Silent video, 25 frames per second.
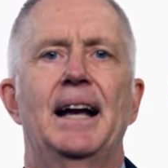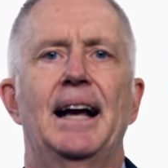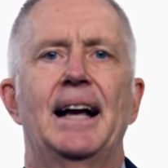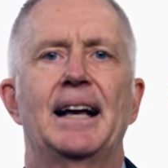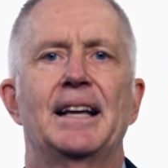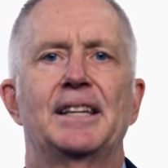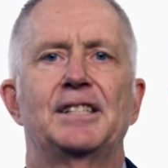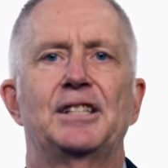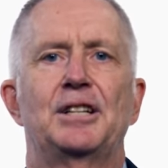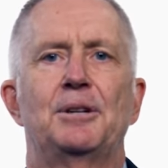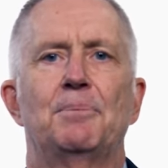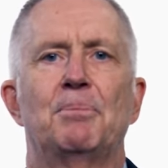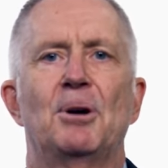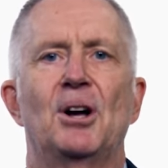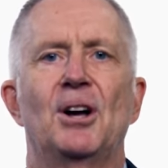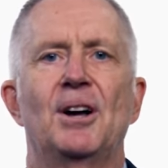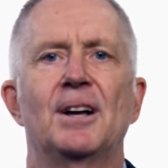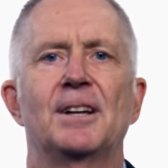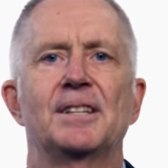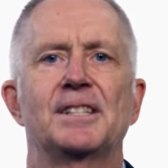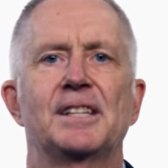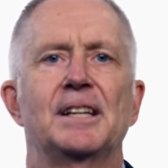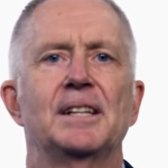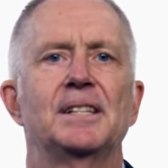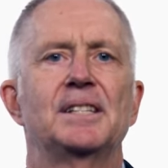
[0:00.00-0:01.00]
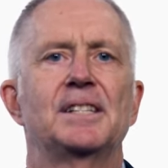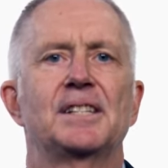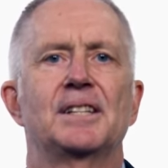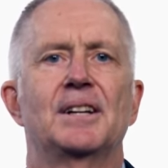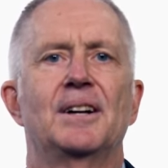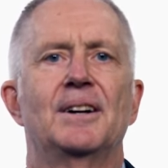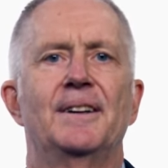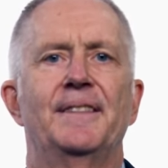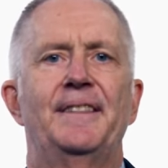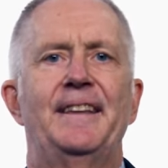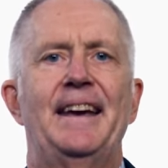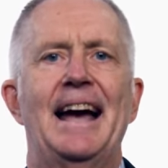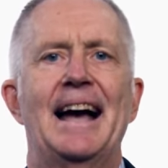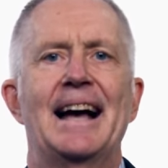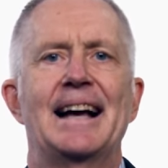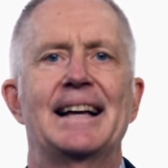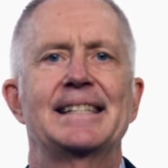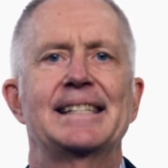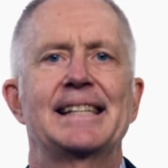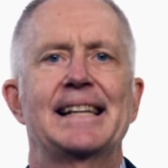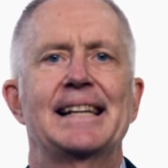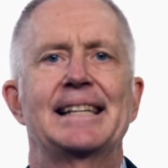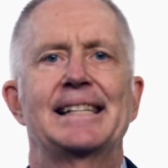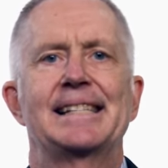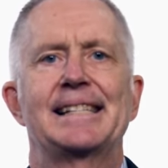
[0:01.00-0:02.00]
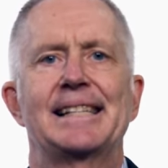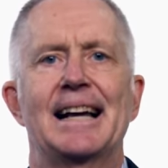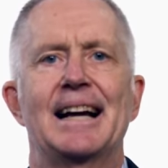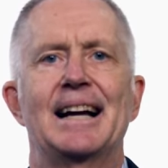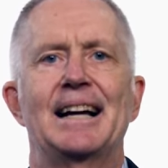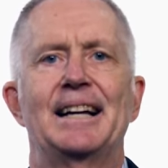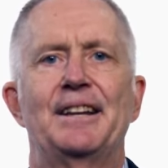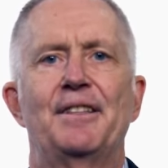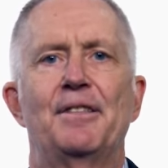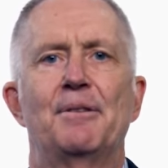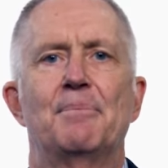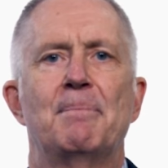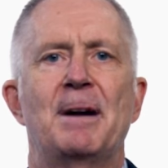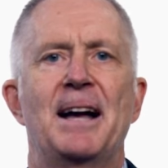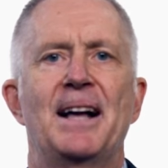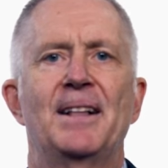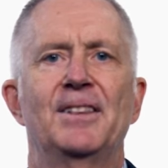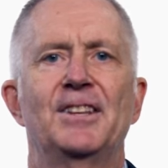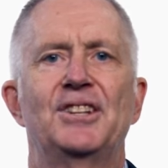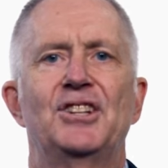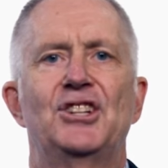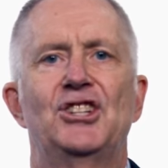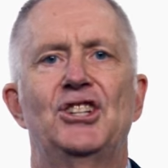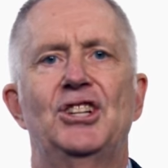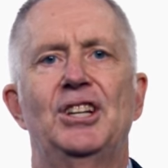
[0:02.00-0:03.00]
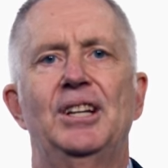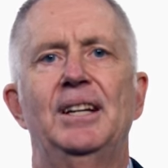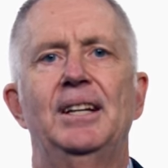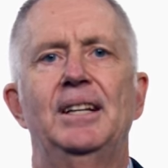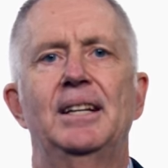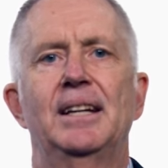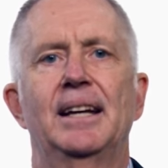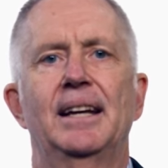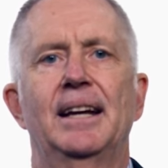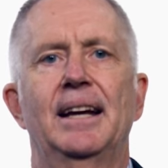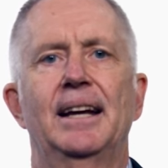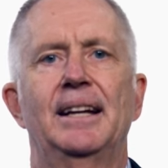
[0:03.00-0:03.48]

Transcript: as deposits on the asset side of the balance sheet